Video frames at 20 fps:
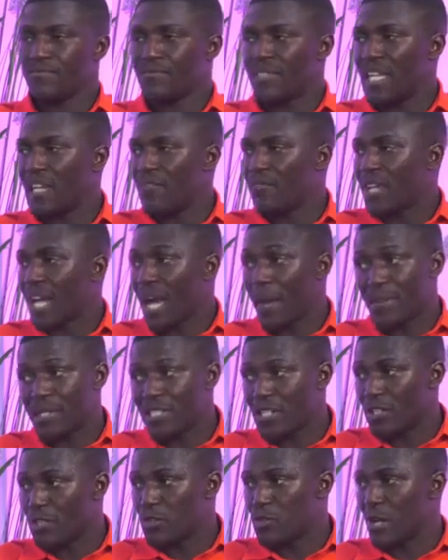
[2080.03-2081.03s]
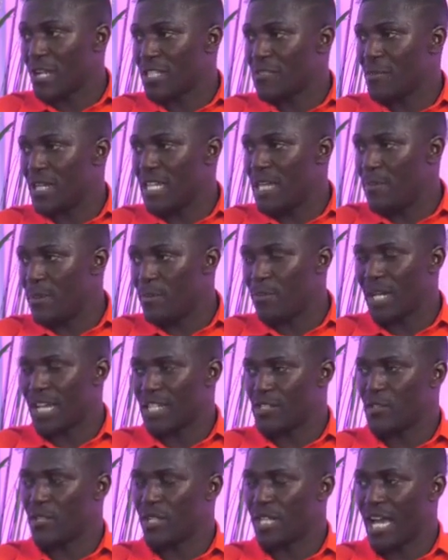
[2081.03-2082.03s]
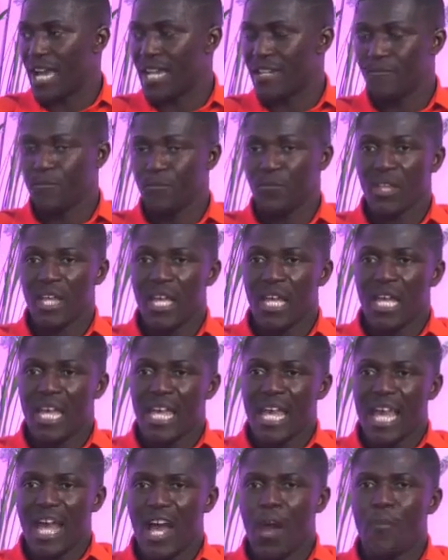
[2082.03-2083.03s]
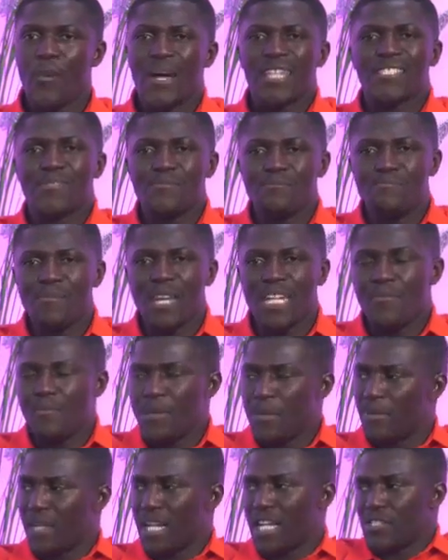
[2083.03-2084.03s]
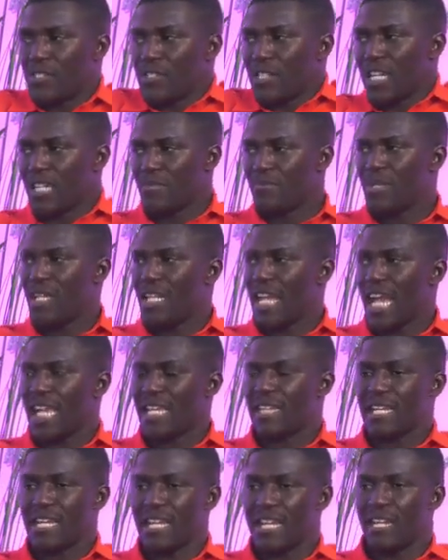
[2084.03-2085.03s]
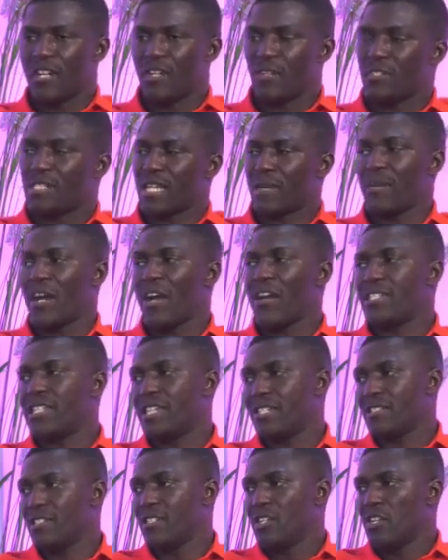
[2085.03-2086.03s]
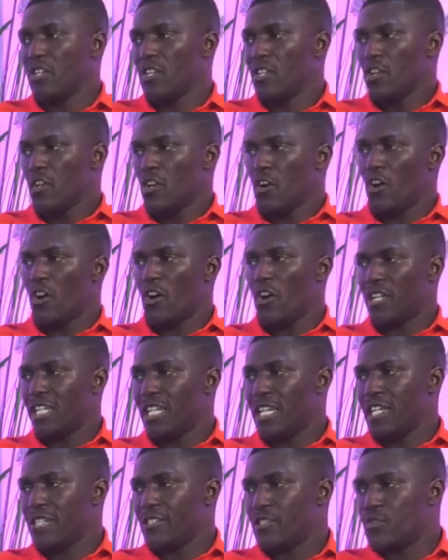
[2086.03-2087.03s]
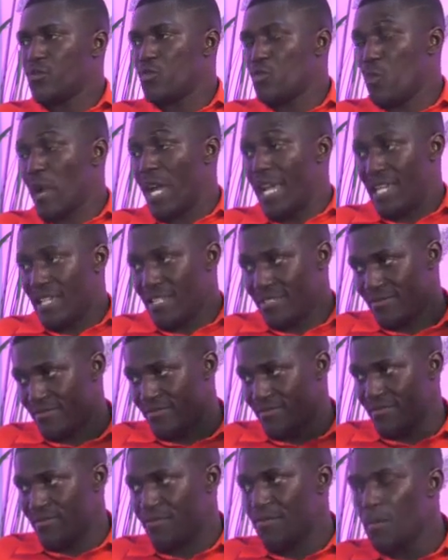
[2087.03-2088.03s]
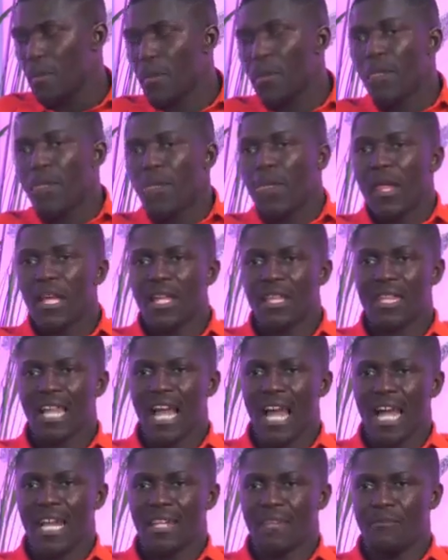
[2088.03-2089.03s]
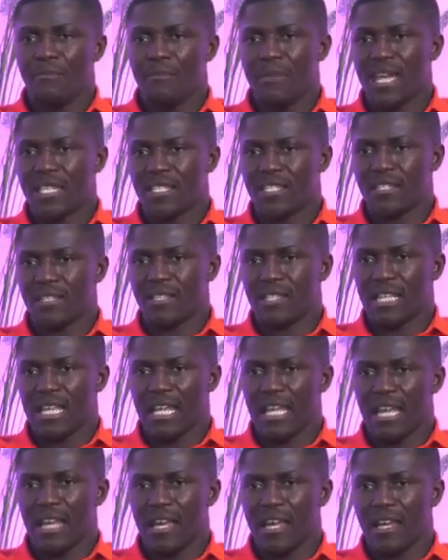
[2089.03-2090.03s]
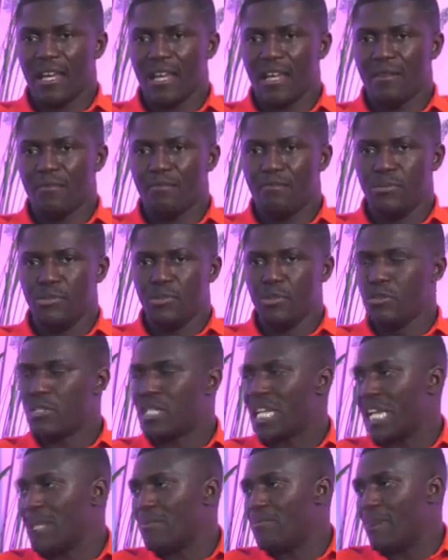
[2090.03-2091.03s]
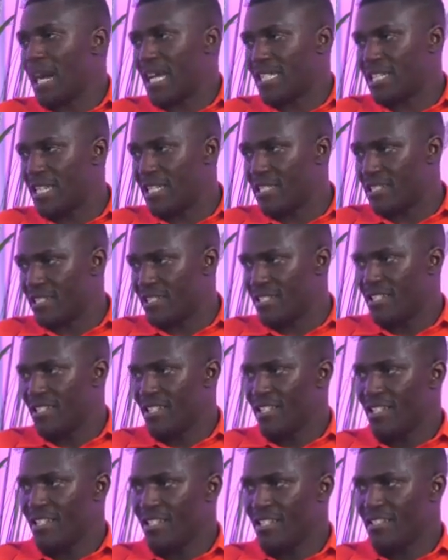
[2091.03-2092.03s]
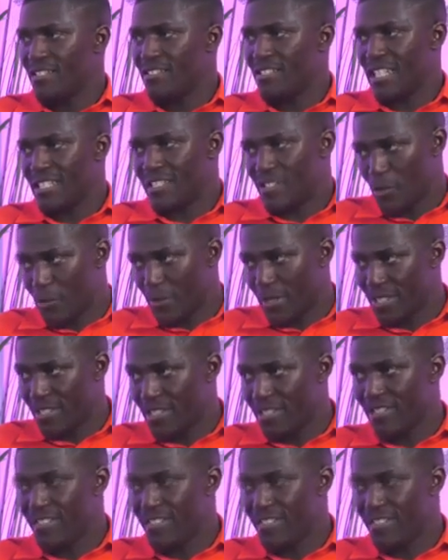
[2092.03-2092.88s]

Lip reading: give capital to as many people as you can, help as many people as you can. Be like the Good Samaritan on his way that met the bruised and battered gentleman